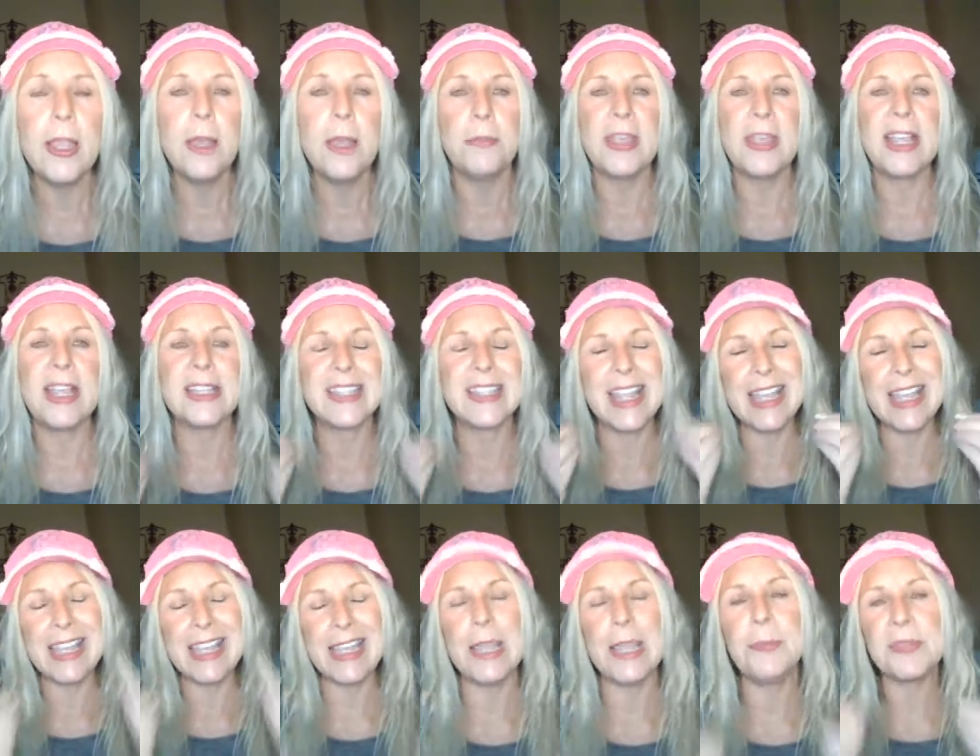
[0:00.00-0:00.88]
because they
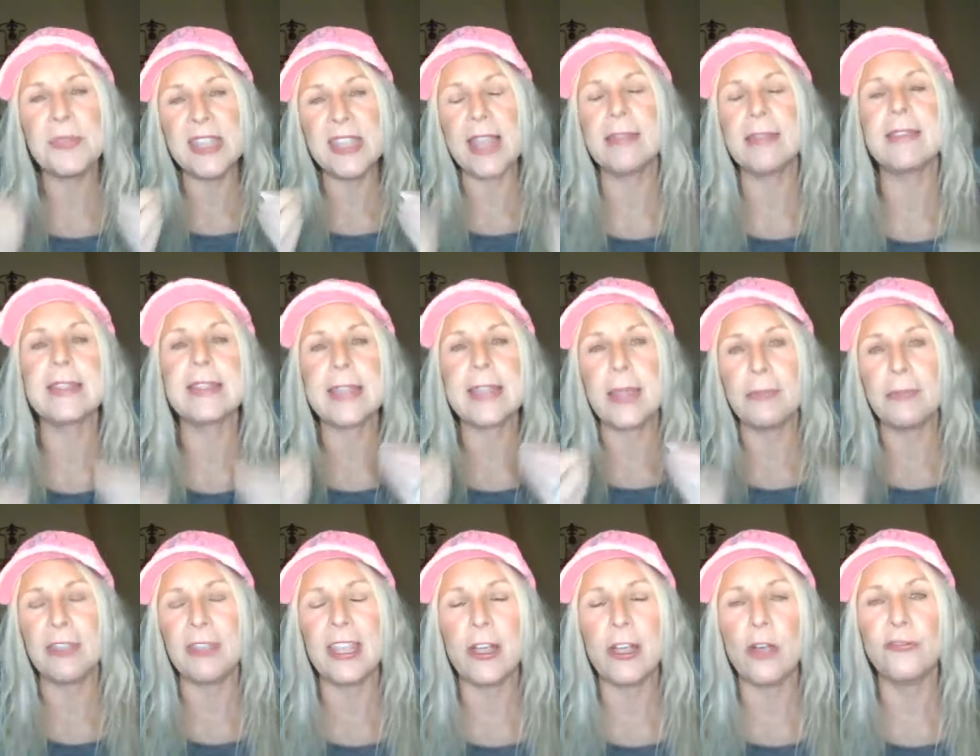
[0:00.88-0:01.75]
keep saying the
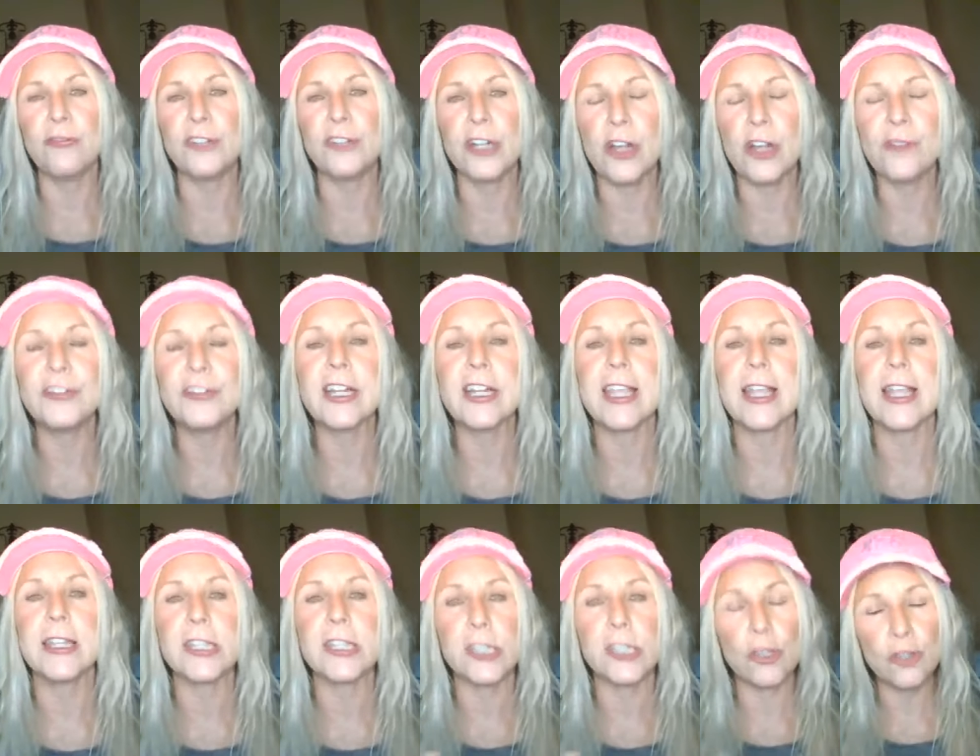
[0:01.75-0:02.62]
same thing over and over
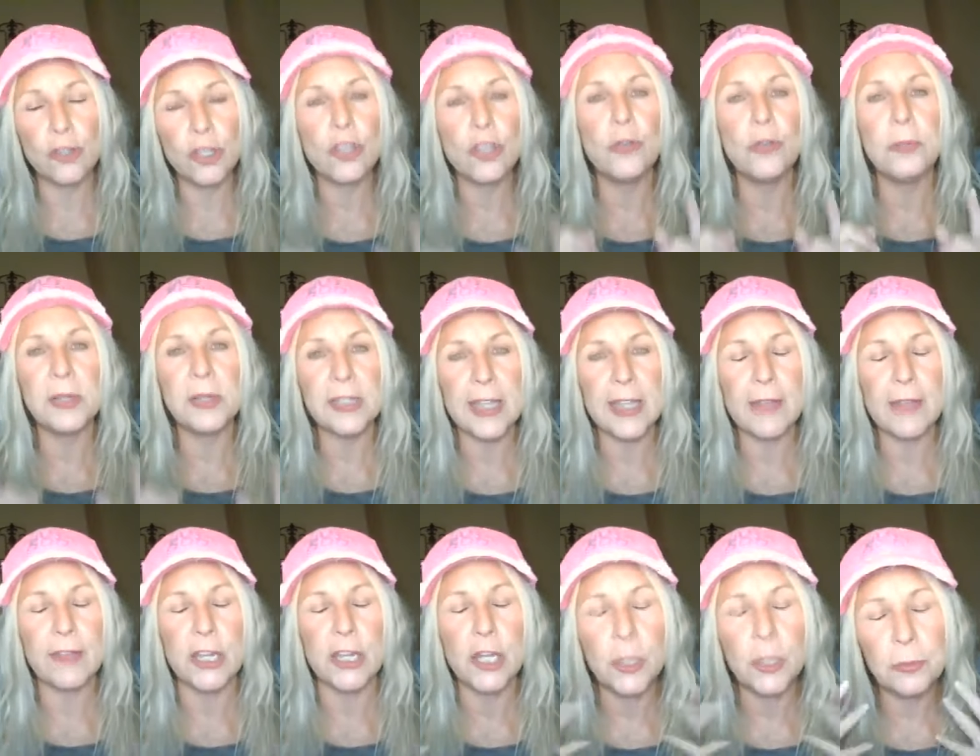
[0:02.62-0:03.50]
again. So you
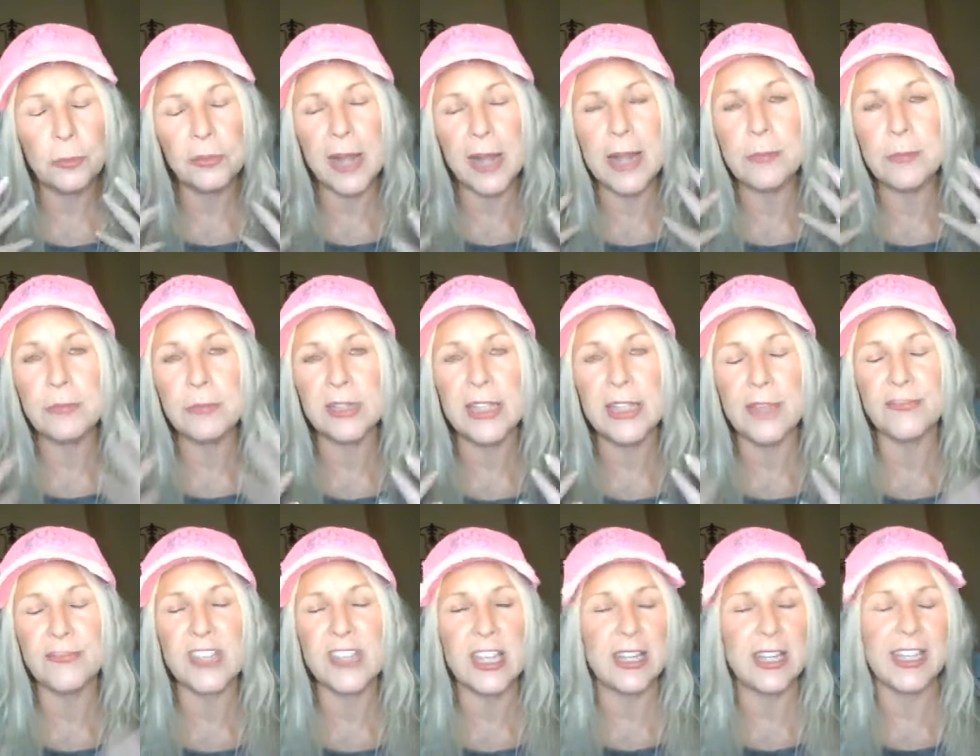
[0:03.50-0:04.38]
believe it, your brain
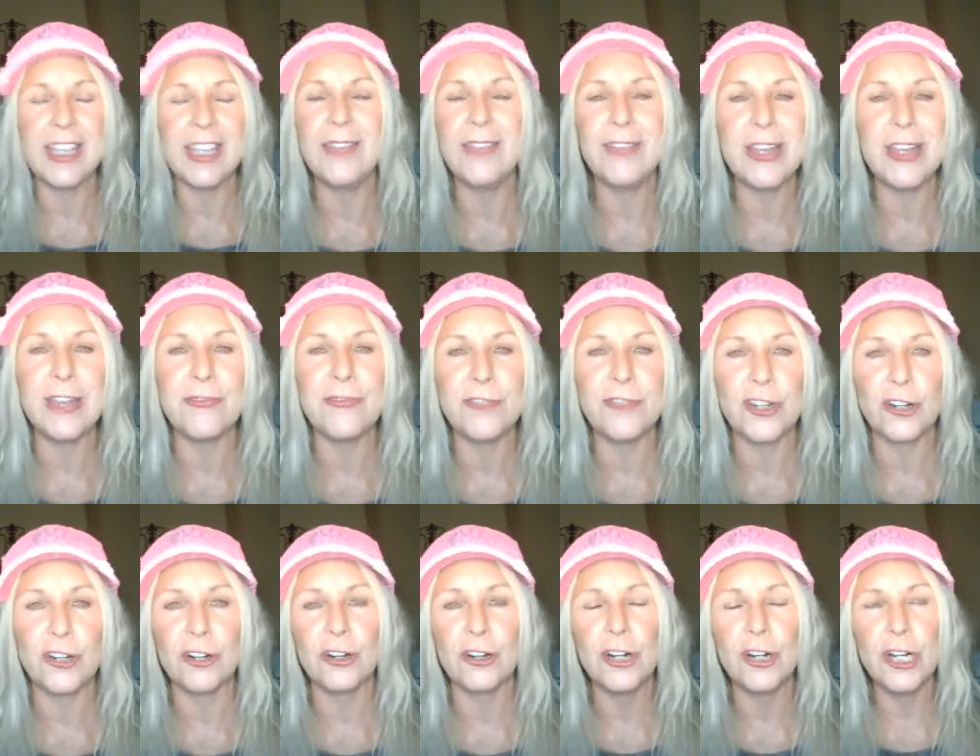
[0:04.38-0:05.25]
believes it, even if
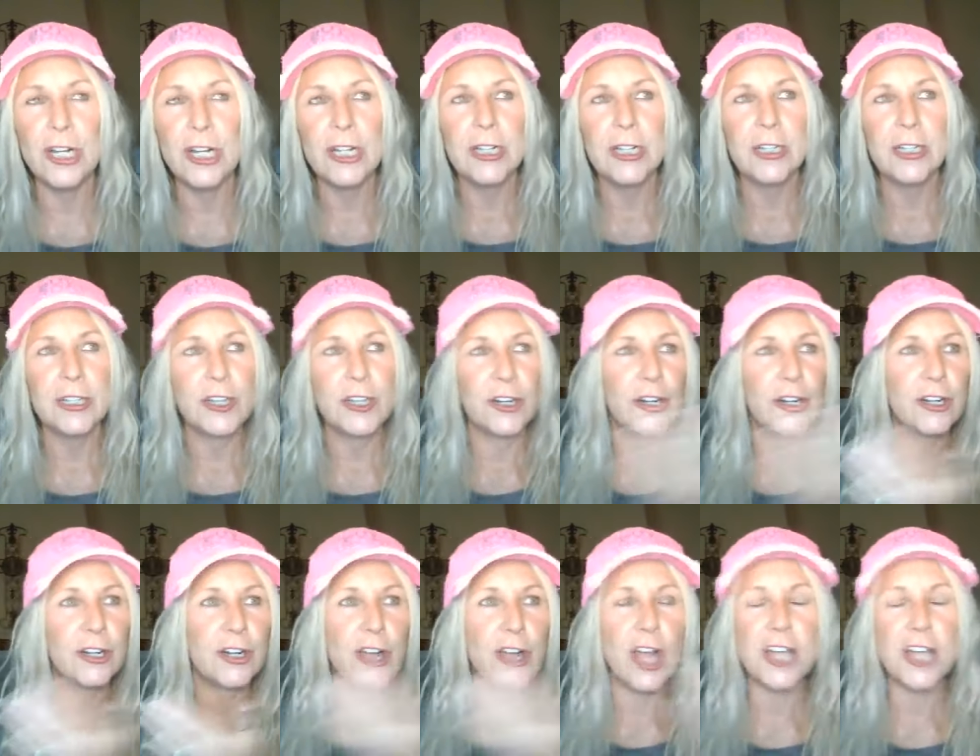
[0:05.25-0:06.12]
your
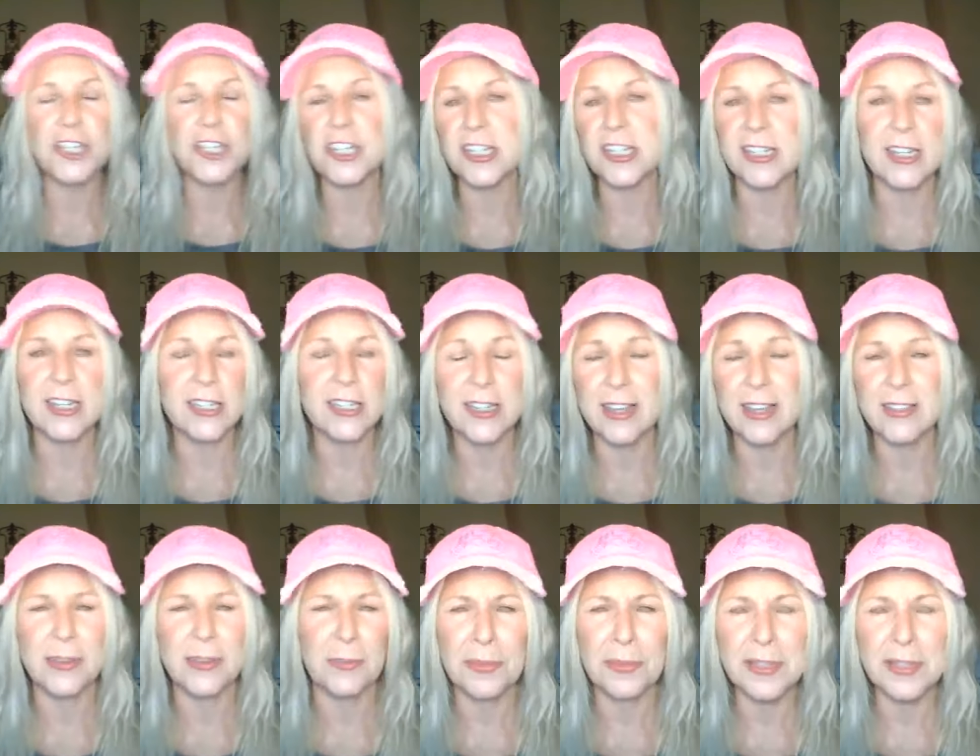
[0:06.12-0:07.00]
your consciousness
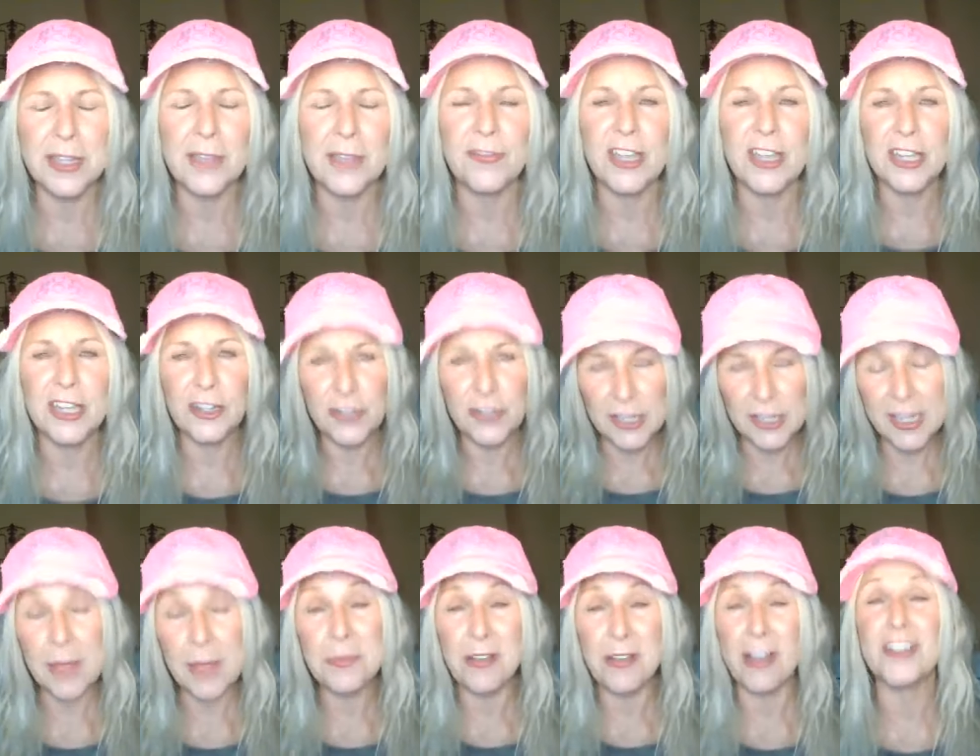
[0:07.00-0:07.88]
doesn't believe it, your
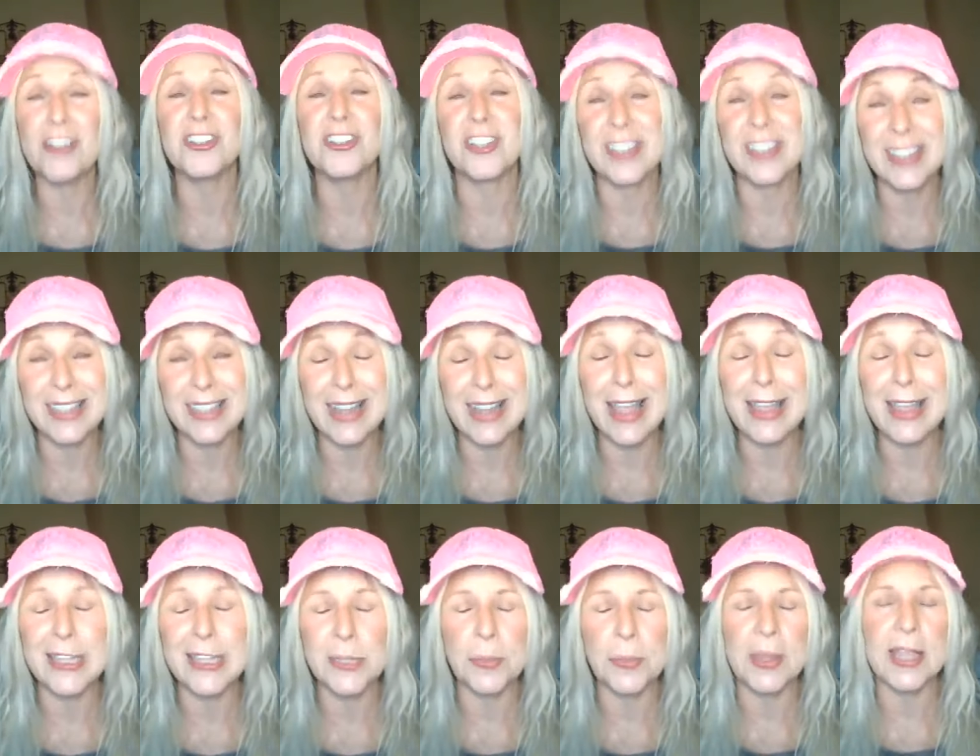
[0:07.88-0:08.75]
subconscious
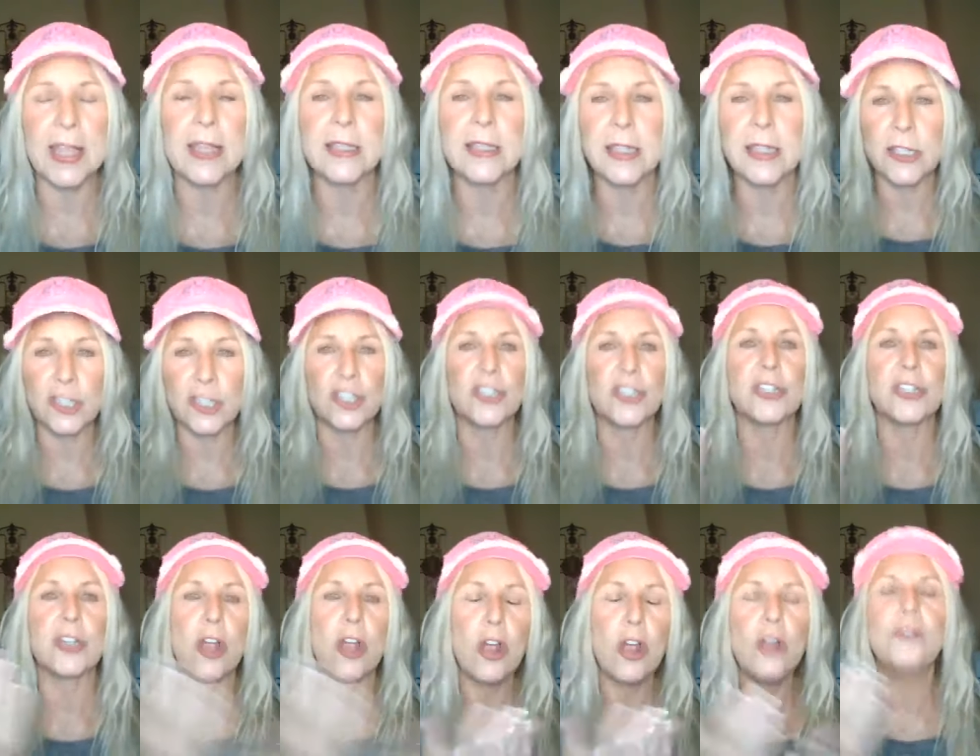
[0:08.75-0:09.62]
does because it's
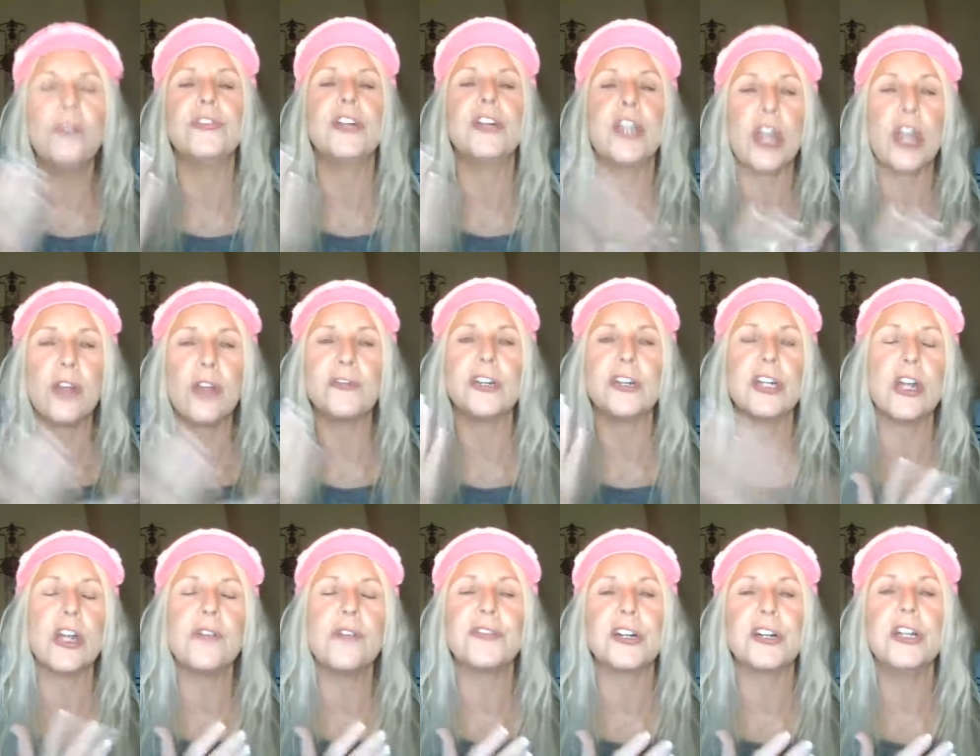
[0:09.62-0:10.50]
just over and over
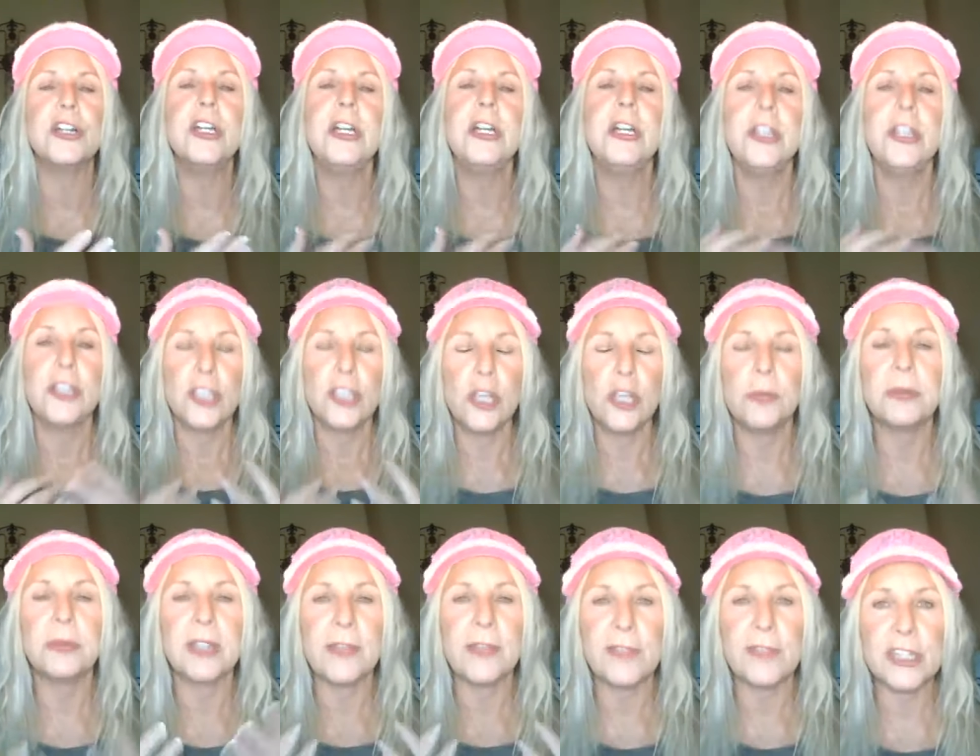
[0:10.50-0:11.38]
and over. You
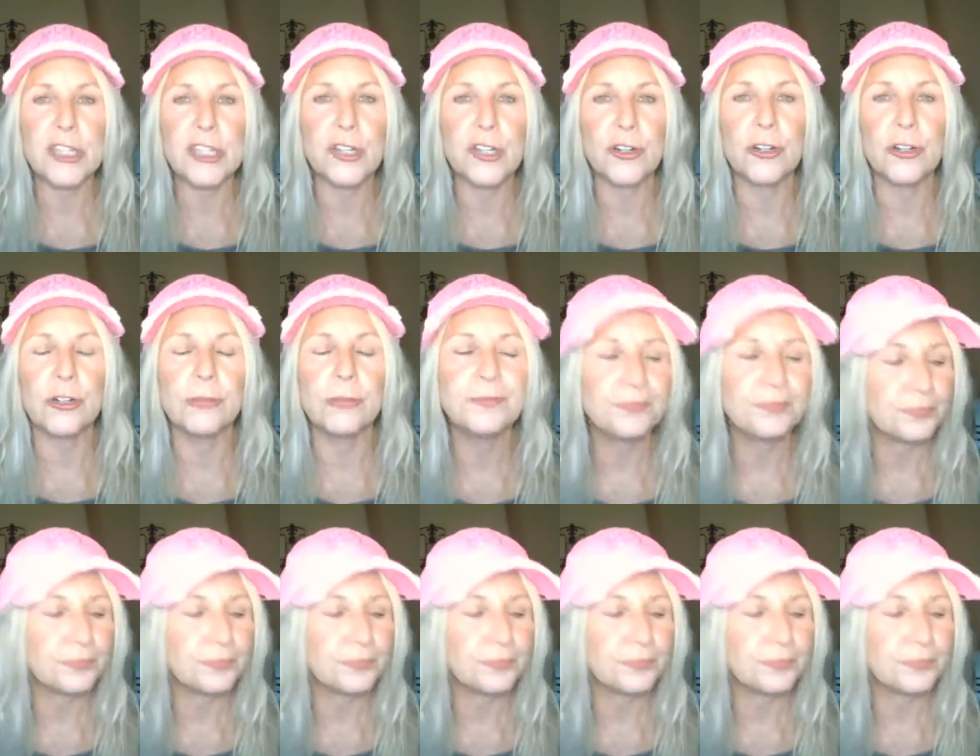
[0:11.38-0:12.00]
believe it's true.